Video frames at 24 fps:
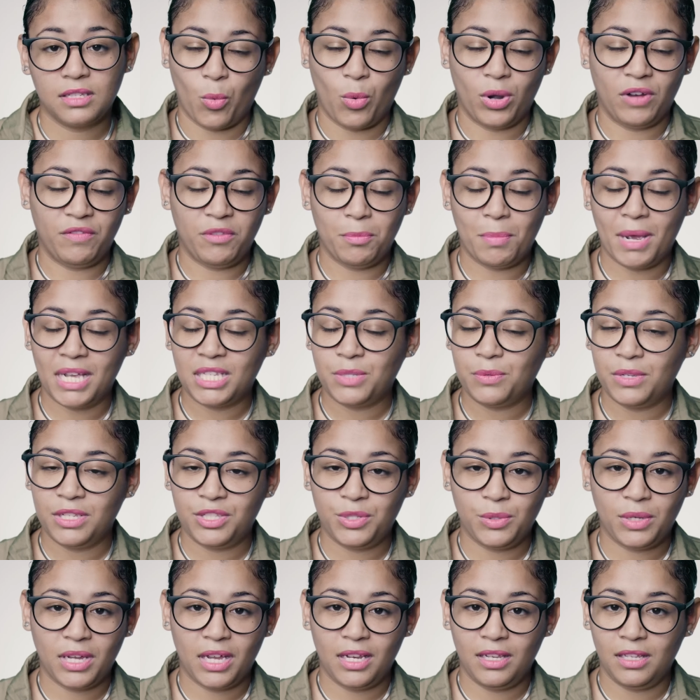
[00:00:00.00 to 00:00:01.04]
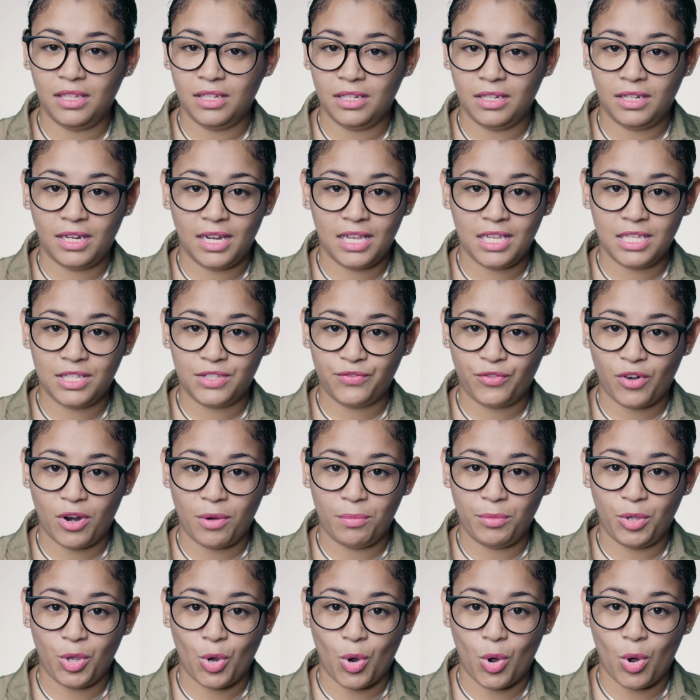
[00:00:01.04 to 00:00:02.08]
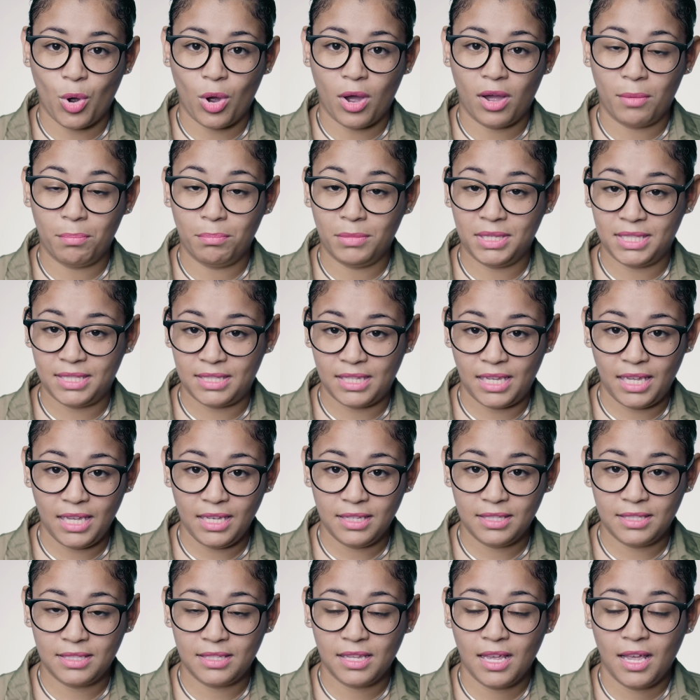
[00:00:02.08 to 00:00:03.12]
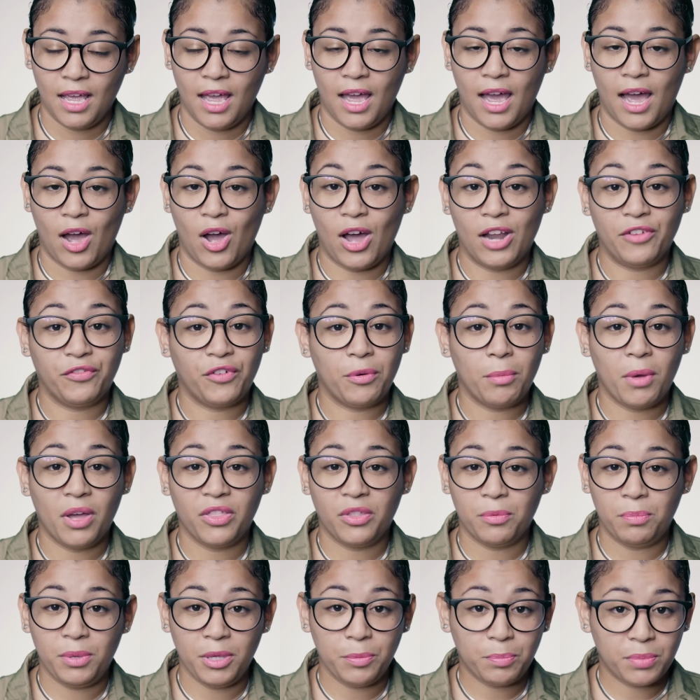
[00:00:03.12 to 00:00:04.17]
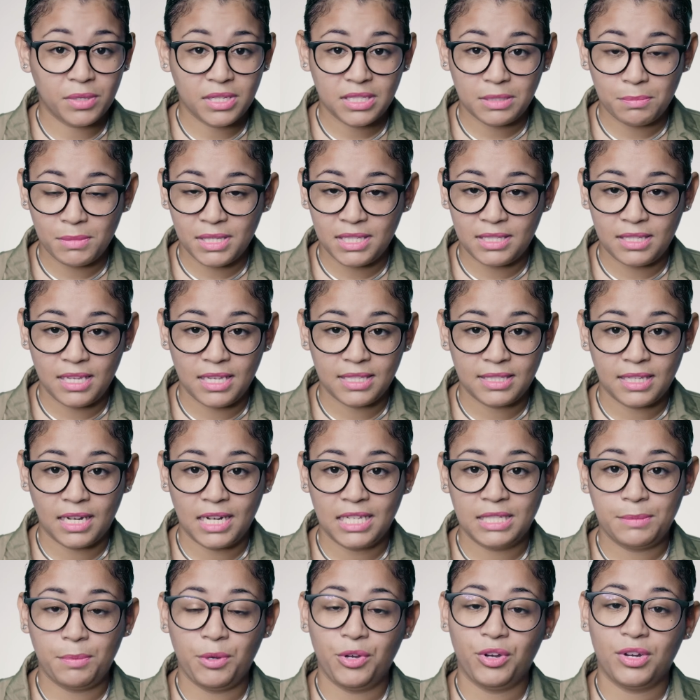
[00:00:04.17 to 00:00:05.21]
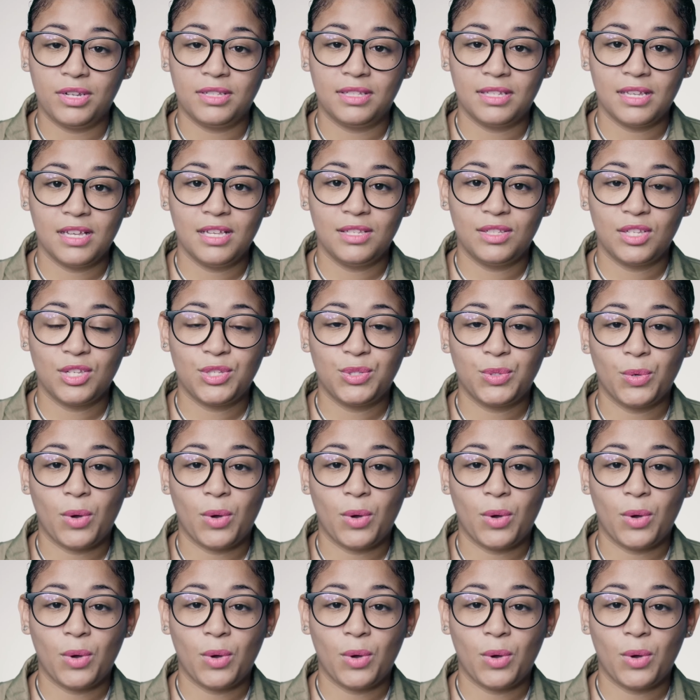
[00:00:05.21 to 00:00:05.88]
One of the best ways you can learn is from your mistakes and from other people's mistakes and experiences.